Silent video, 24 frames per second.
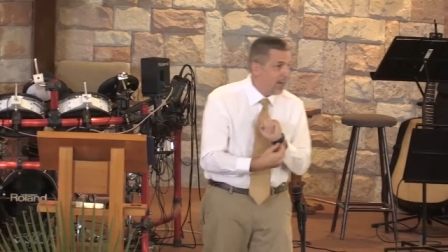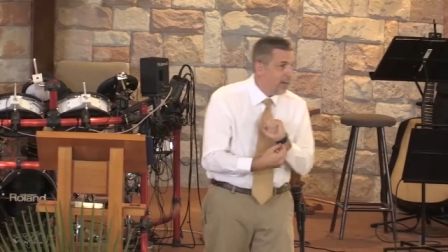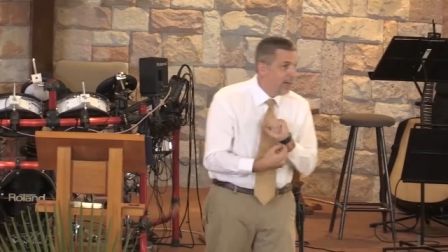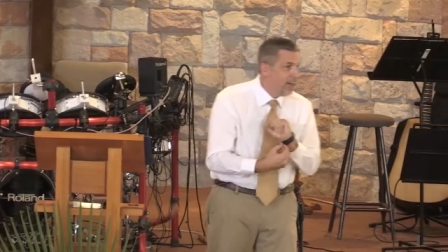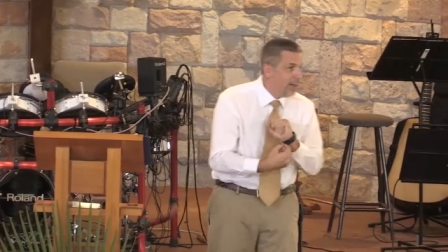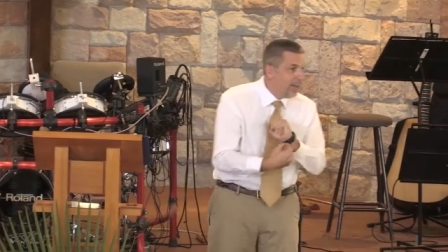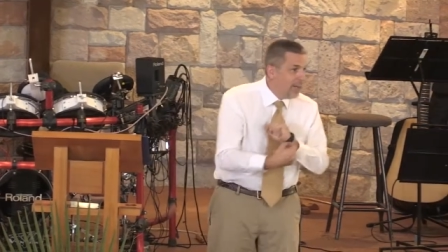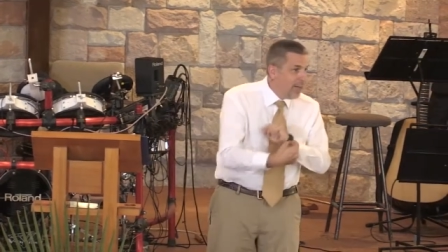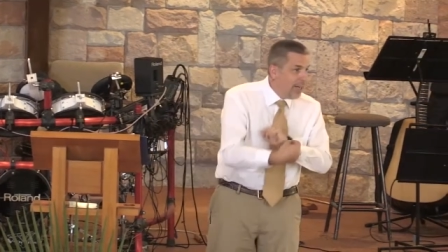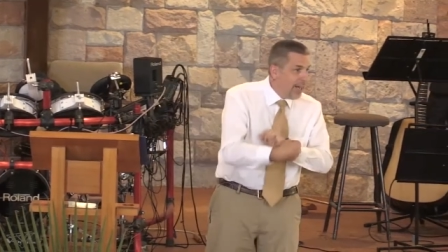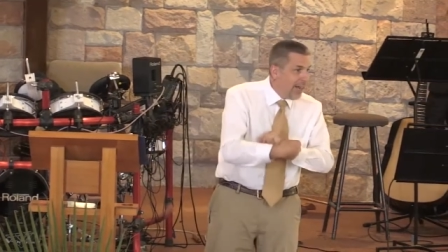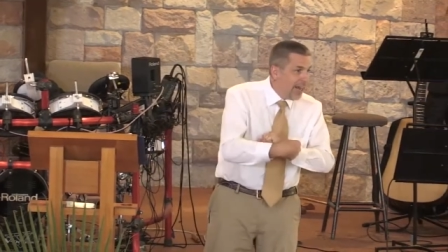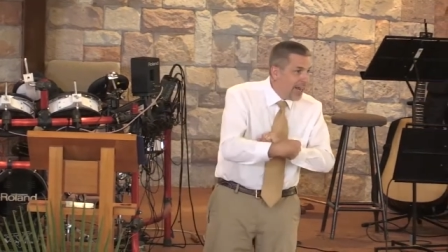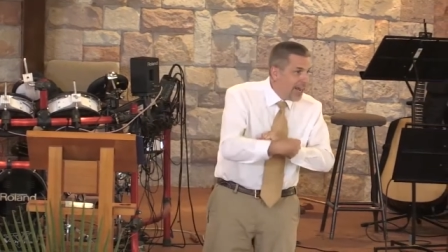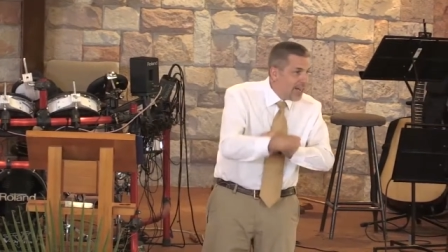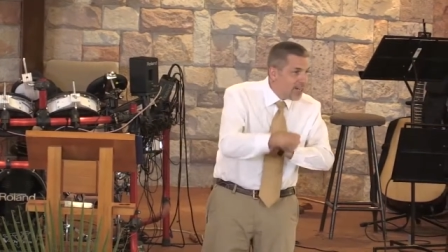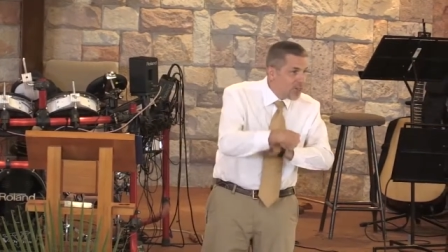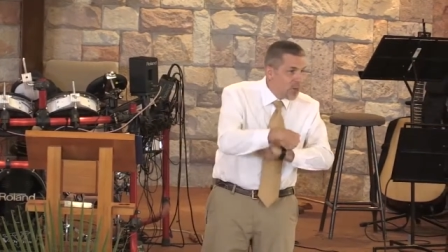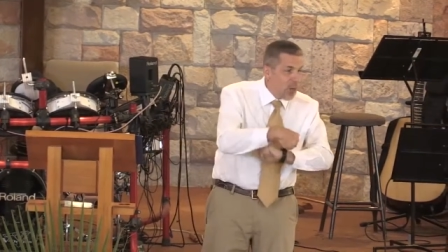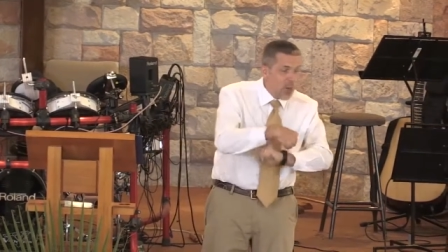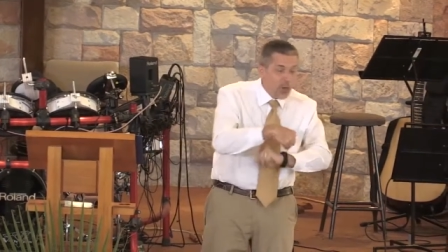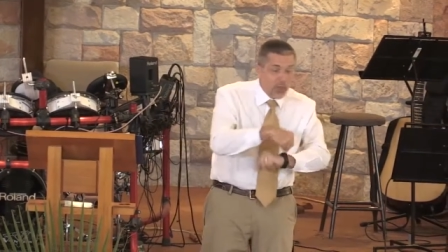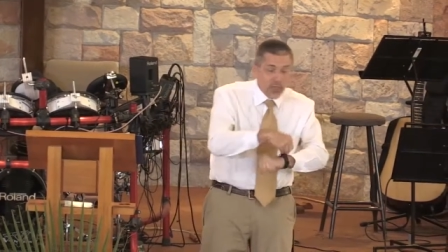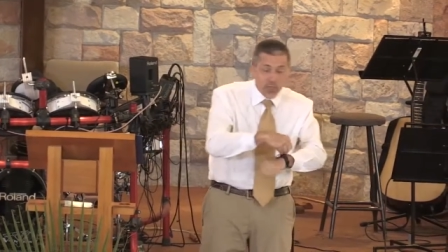and it
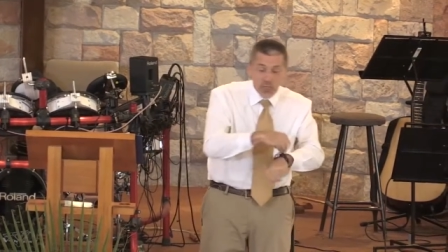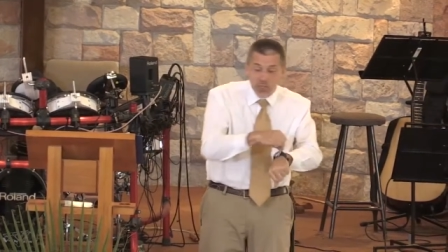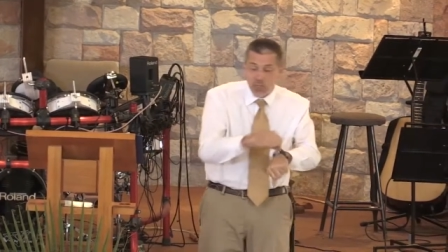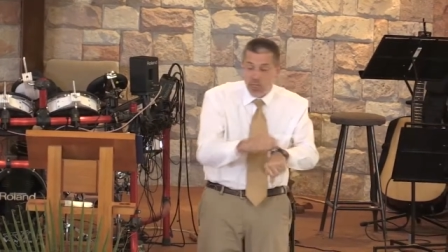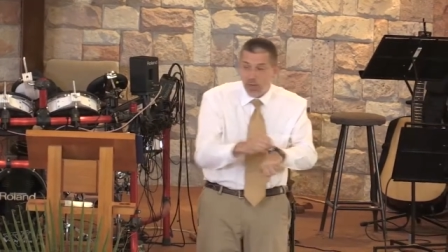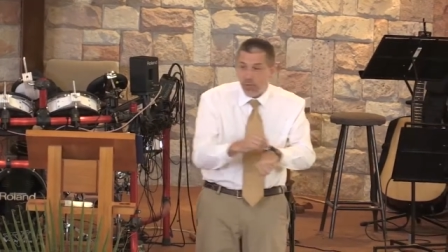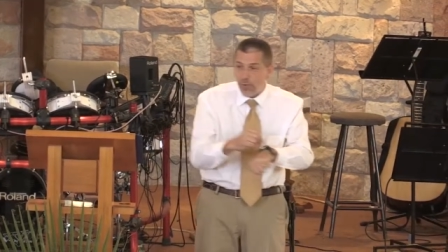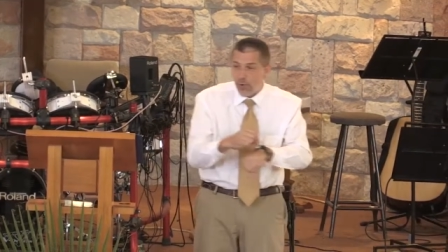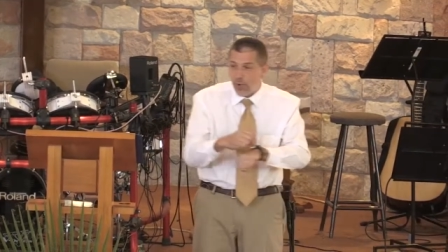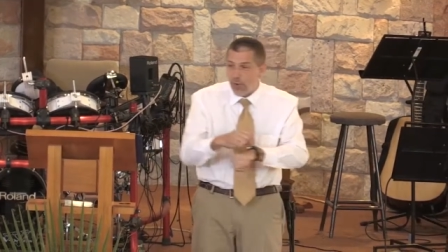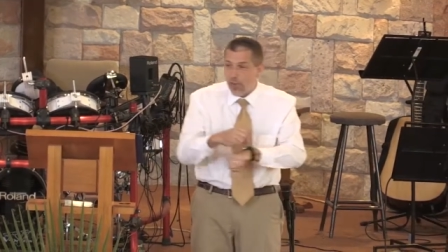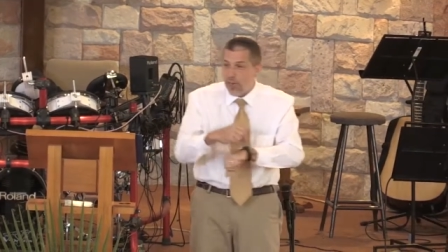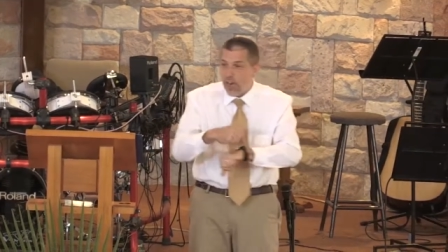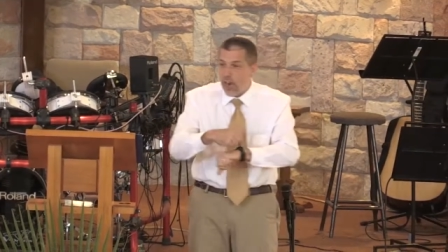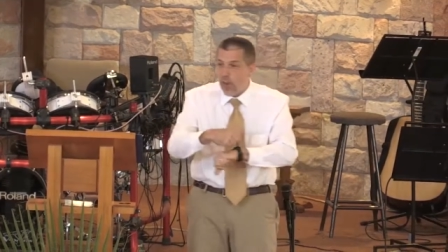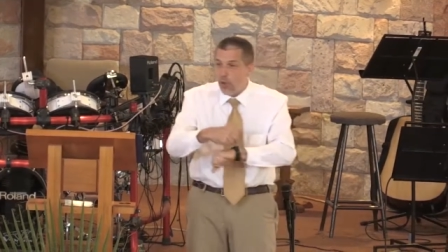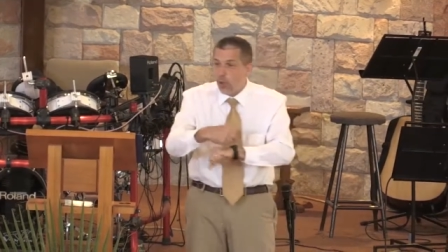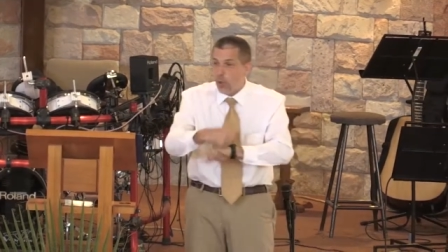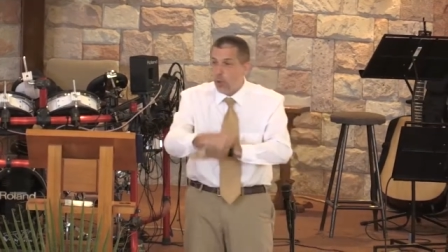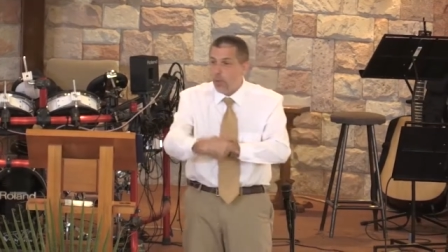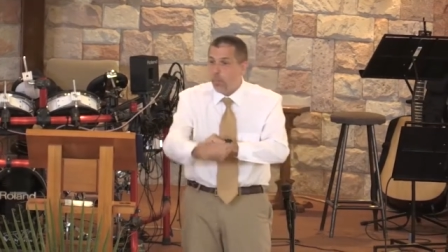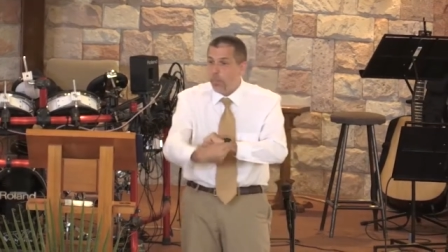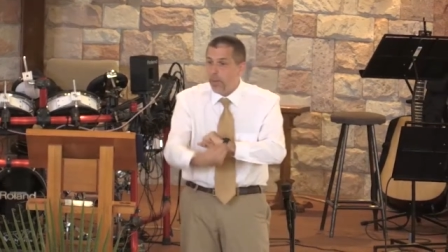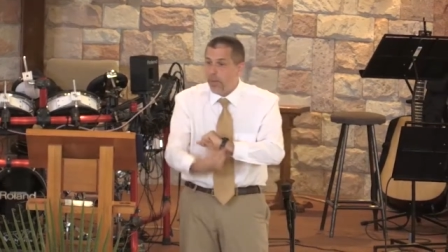has all these different
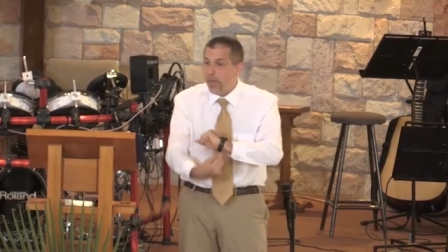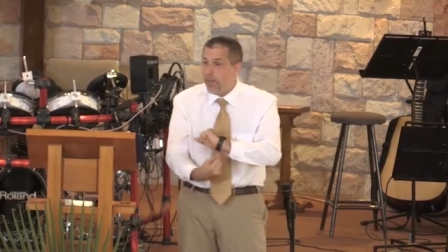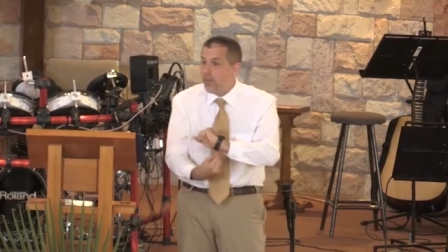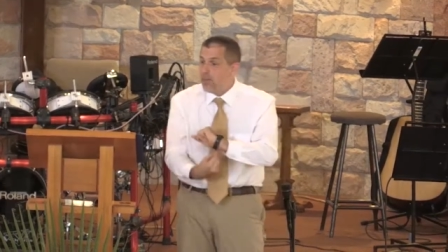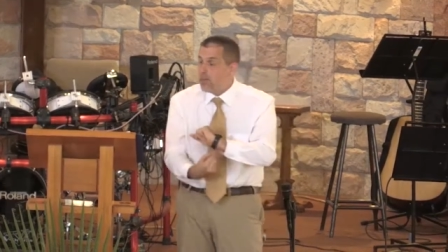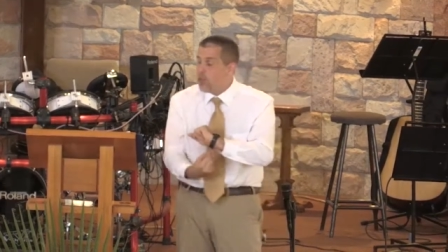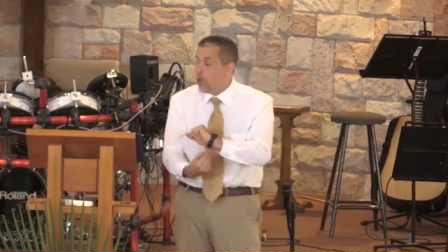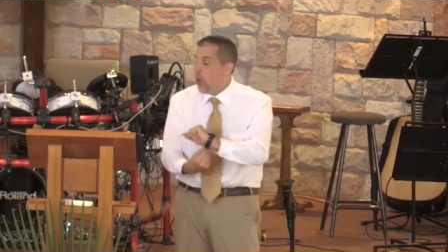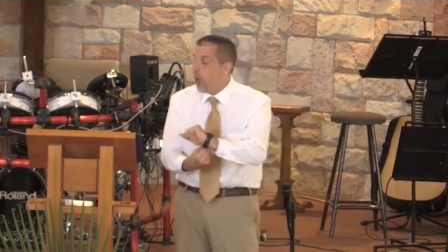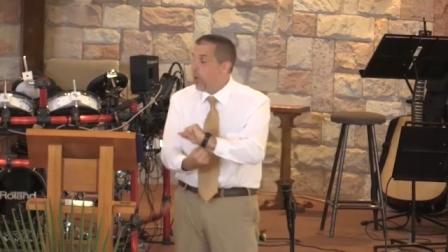colored beads